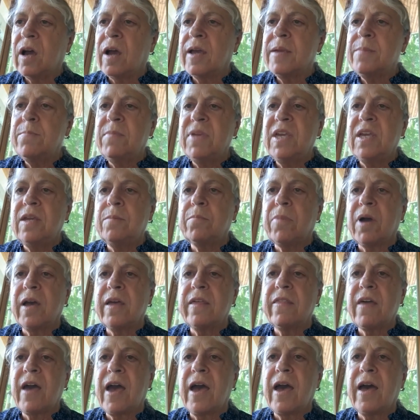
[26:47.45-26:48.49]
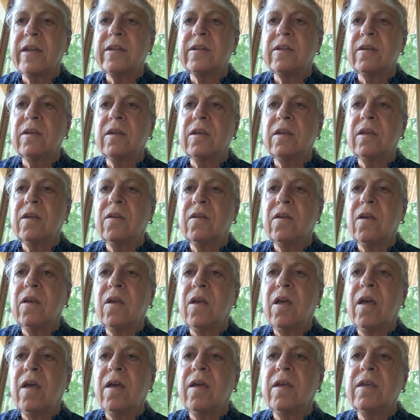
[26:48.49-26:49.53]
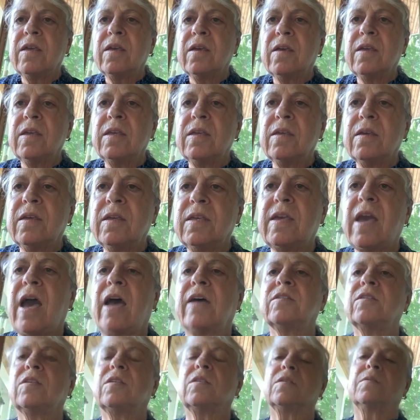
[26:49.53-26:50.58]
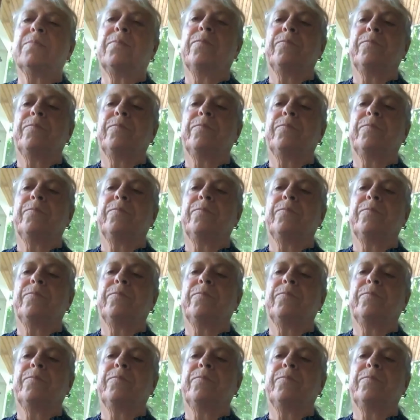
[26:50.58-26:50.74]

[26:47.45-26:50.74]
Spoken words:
I mean by that. Yes.